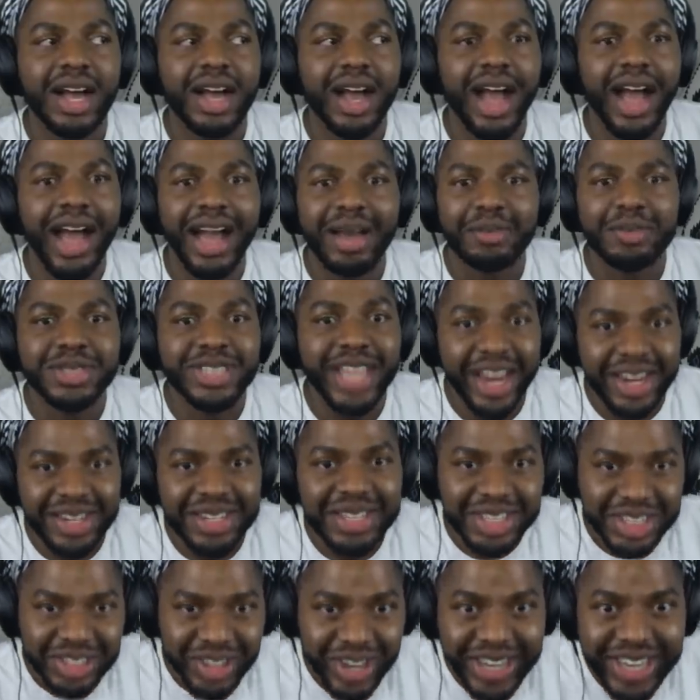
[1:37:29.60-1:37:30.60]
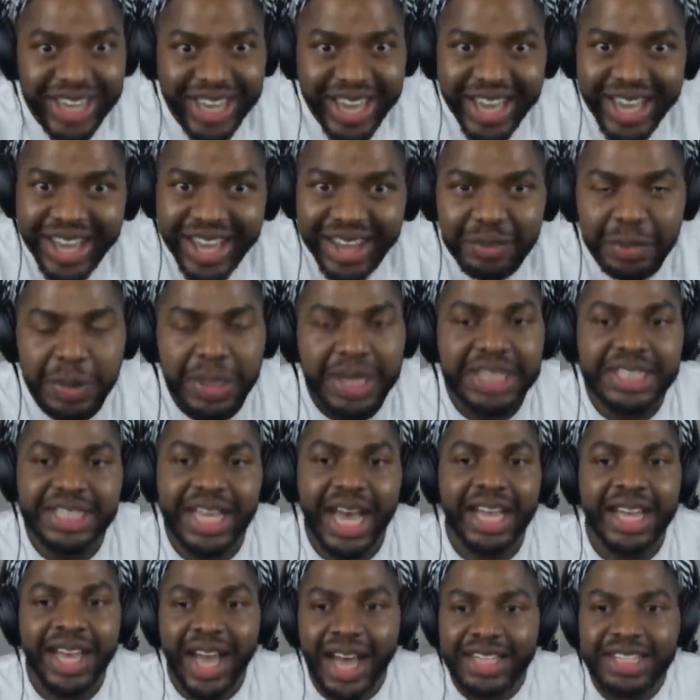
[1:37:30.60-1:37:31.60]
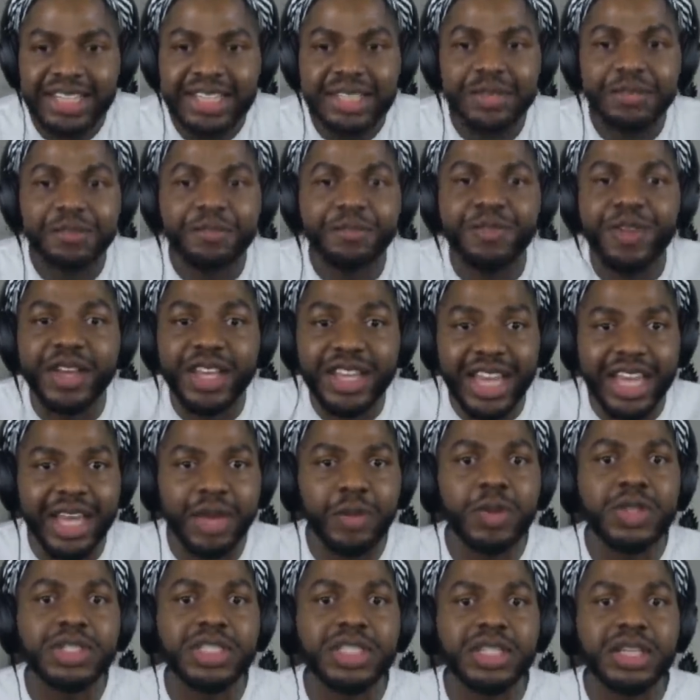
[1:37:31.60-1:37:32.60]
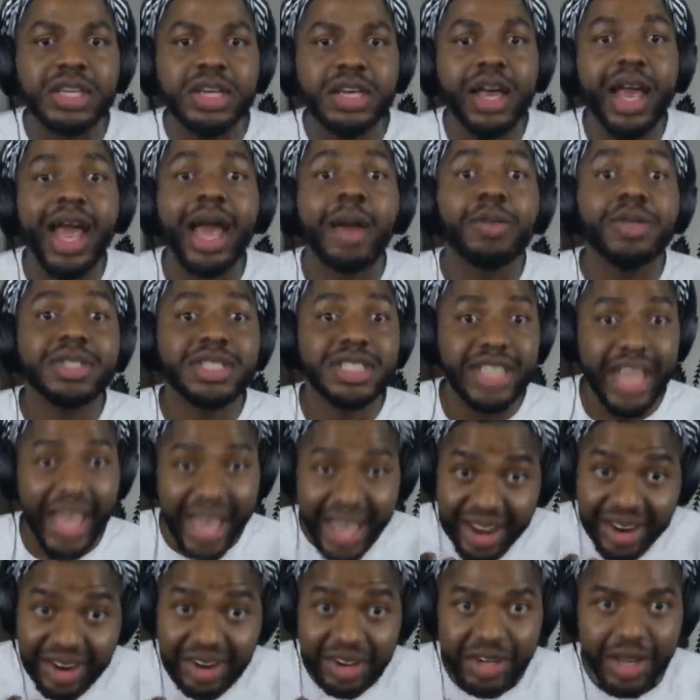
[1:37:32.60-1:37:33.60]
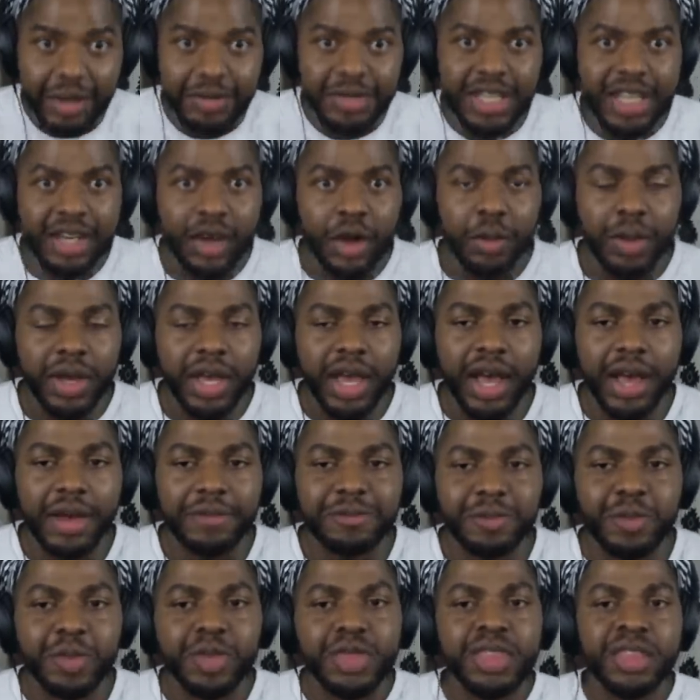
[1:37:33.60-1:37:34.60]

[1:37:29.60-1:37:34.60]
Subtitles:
I'm scared to drink it. Because I got I was scared. I was like, oh my God.